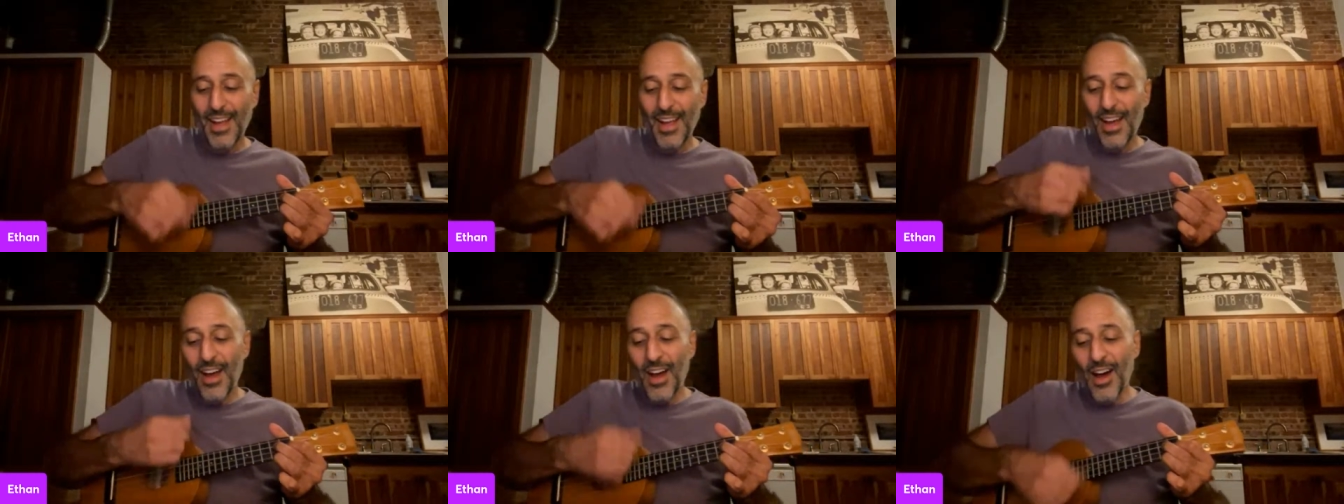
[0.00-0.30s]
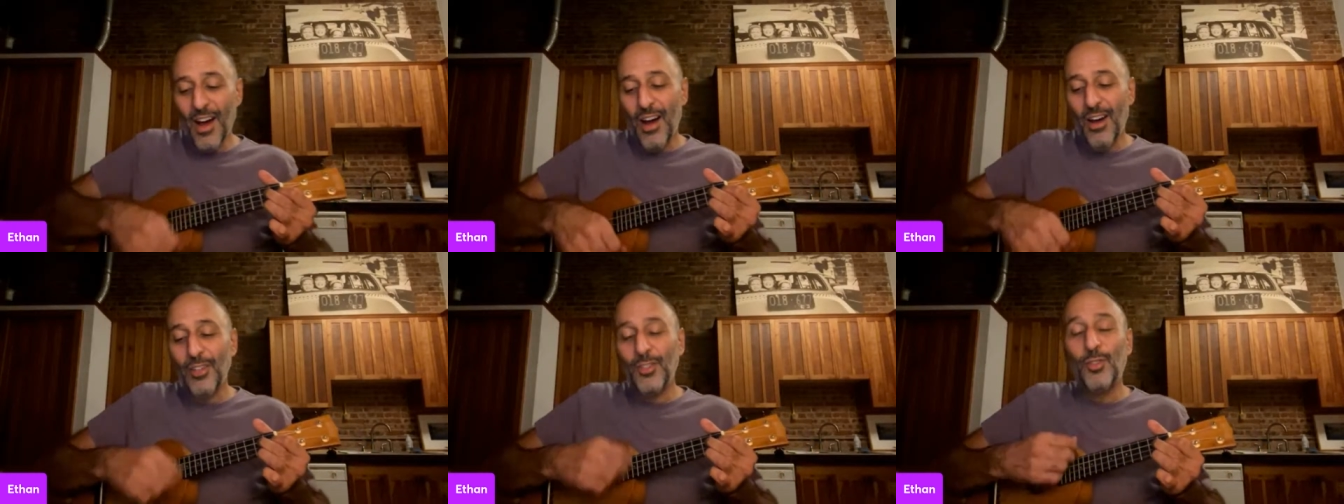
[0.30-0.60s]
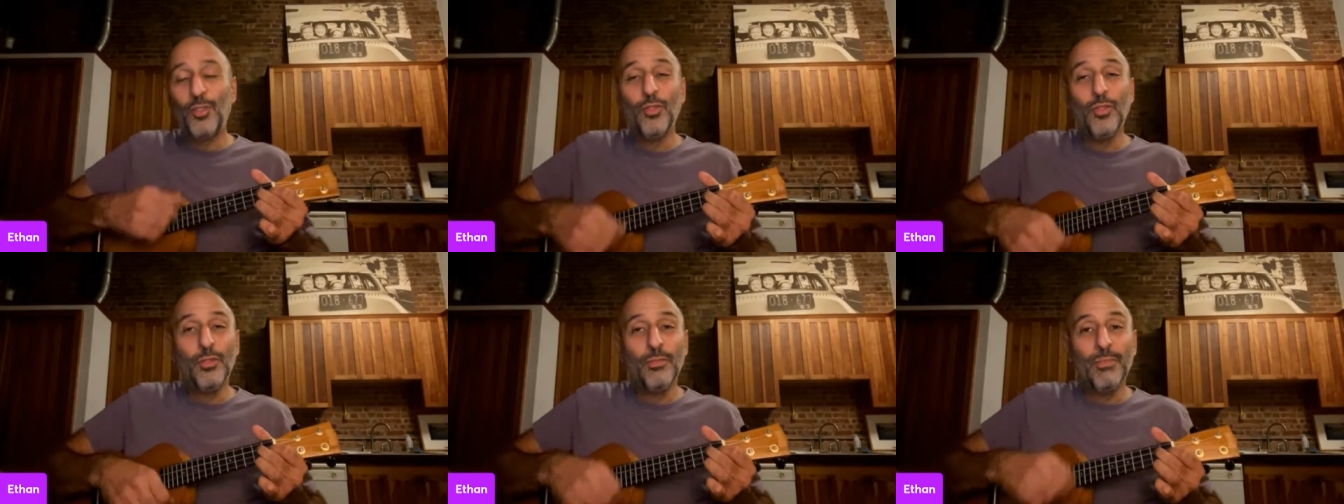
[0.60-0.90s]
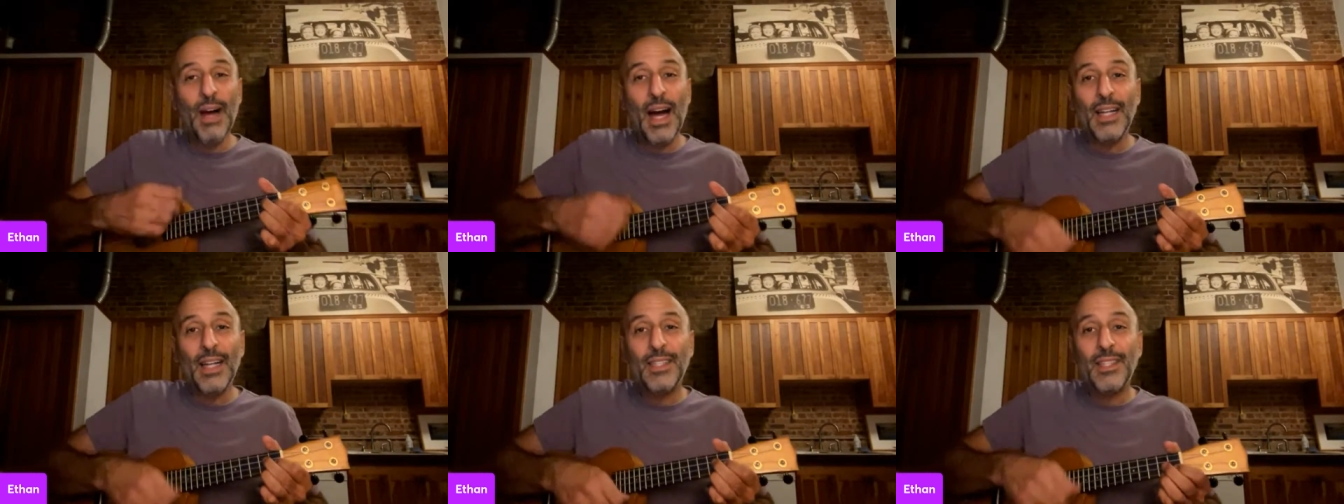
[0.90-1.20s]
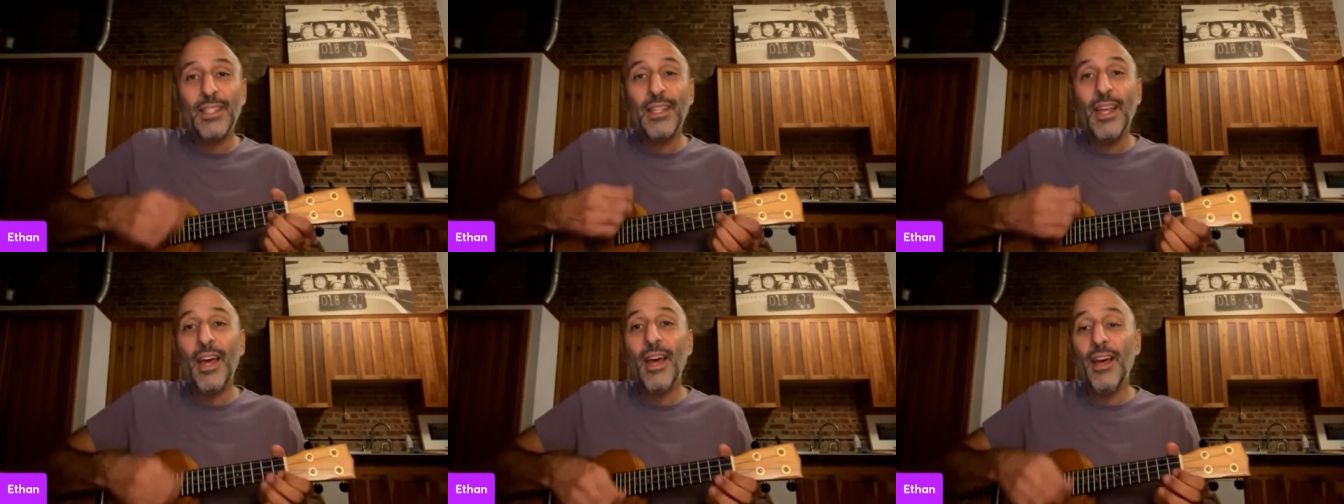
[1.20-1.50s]
all to
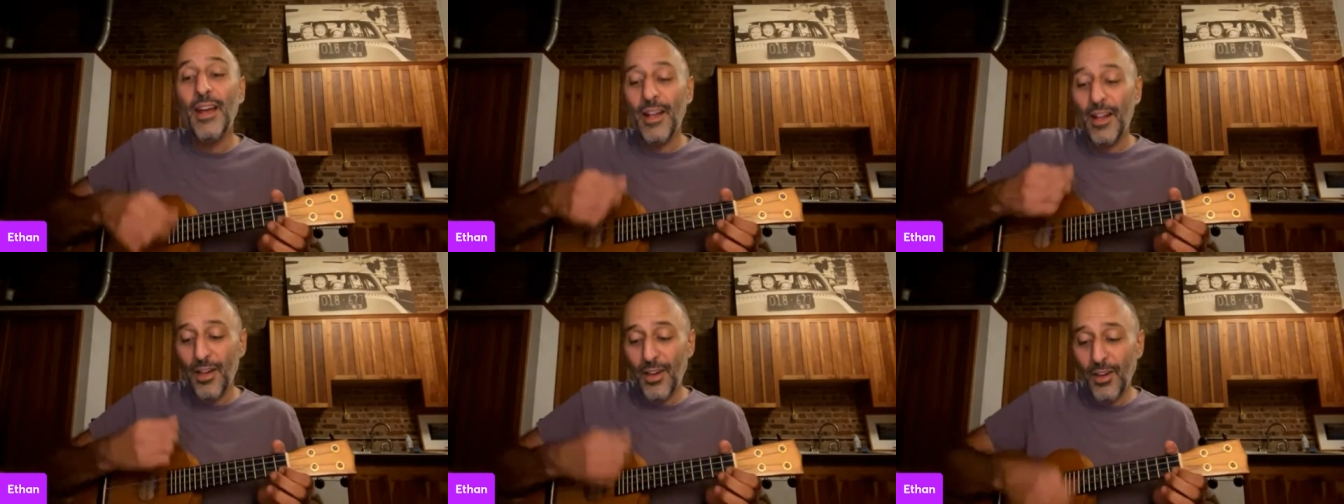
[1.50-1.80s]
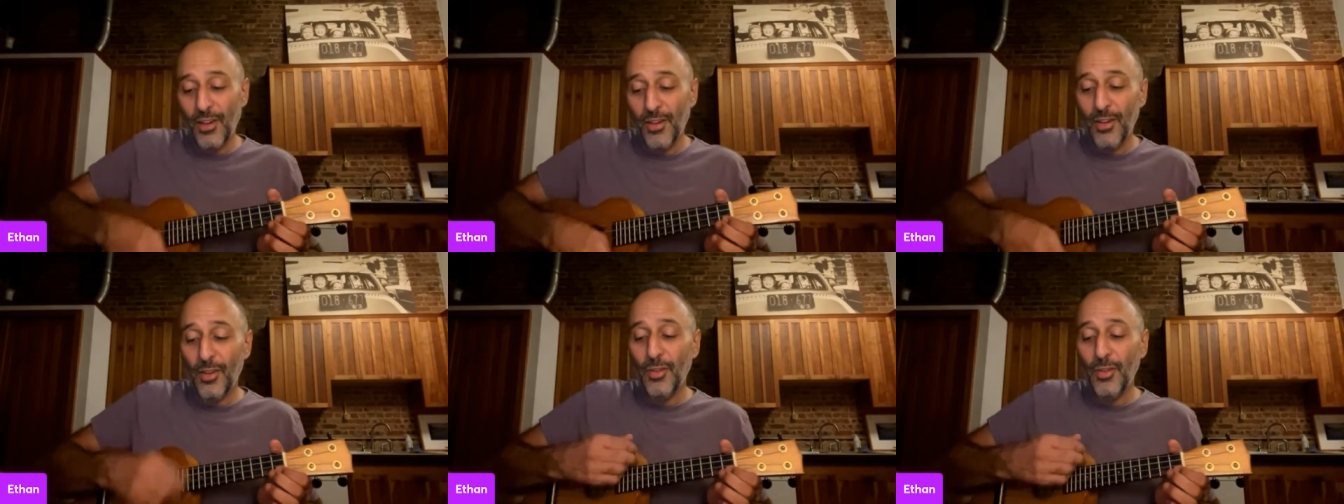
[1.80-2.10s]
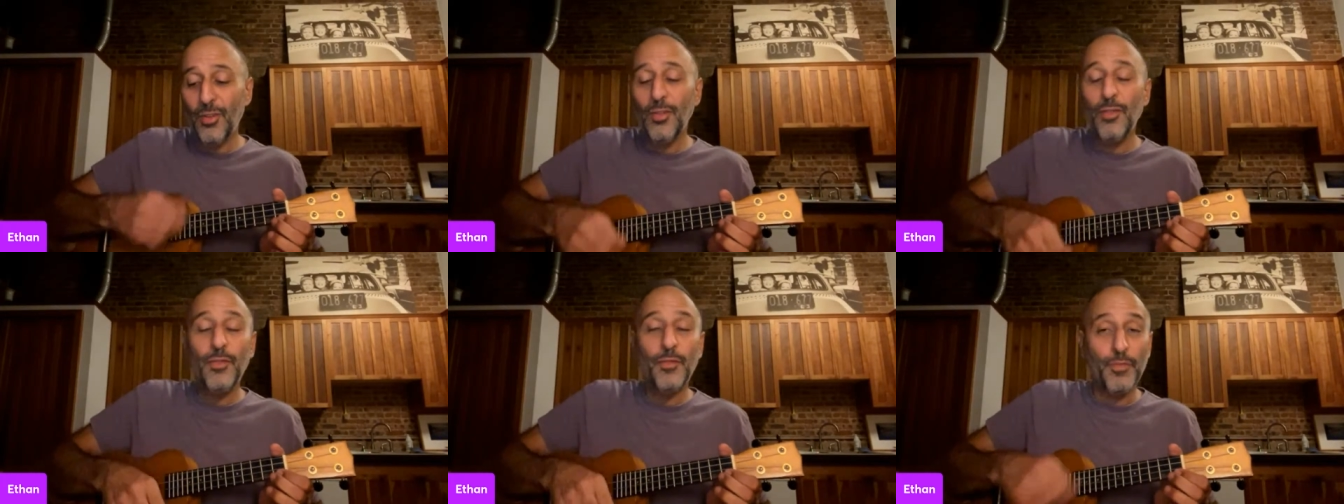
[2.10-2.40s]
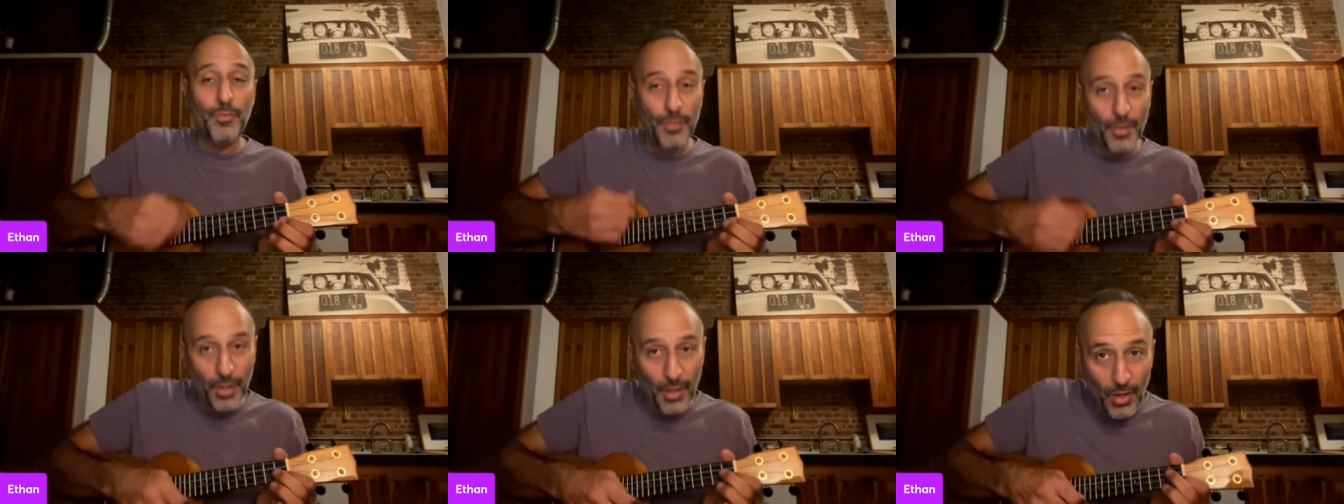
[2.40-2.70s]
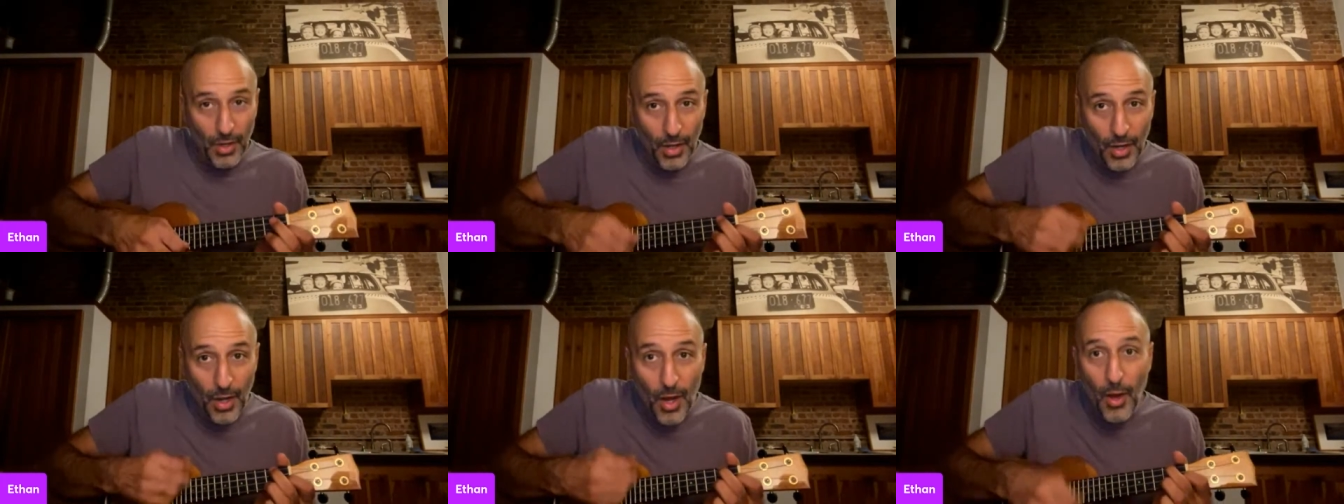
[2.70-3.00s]
myself
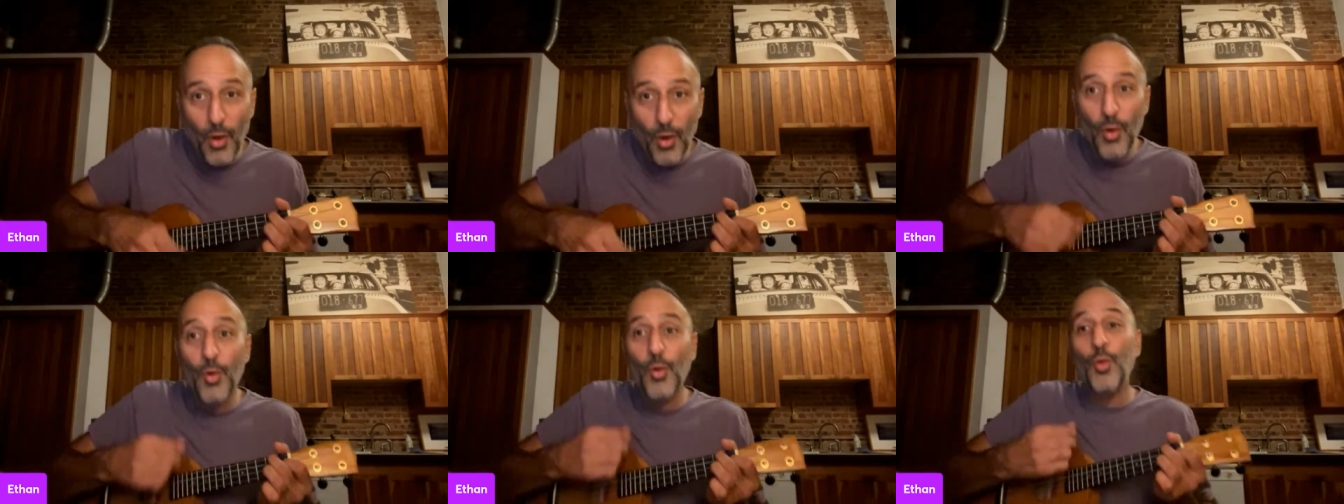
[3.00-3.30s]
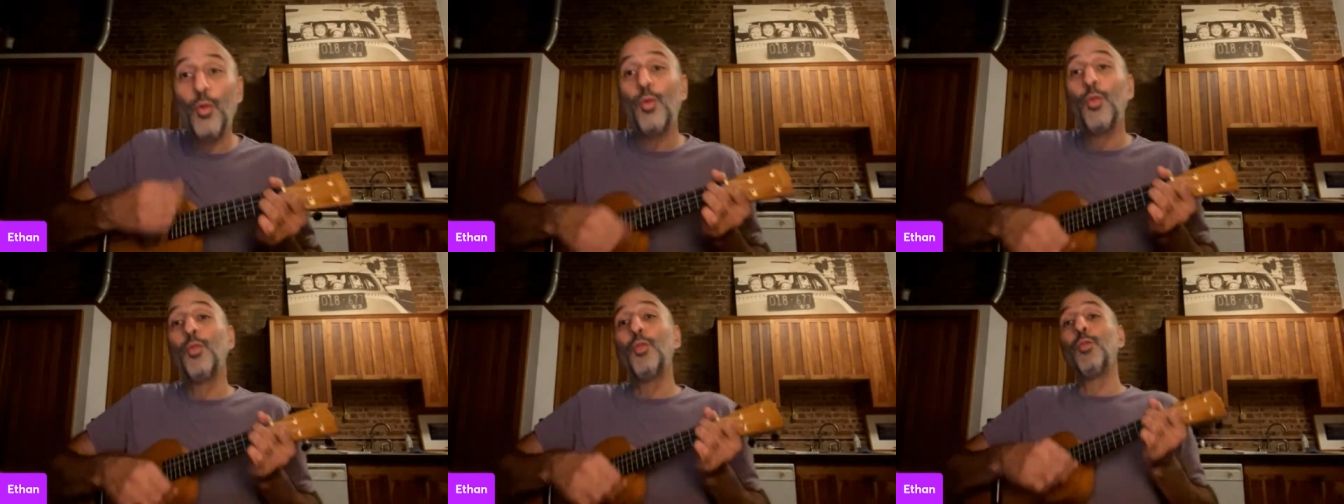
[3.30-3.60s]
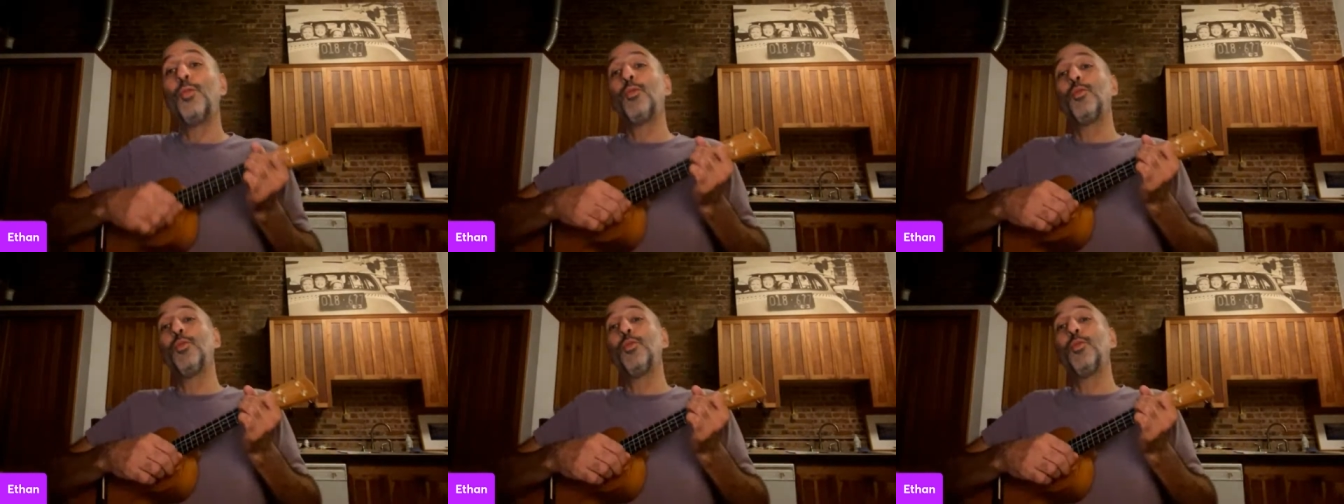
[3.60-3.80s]
alone.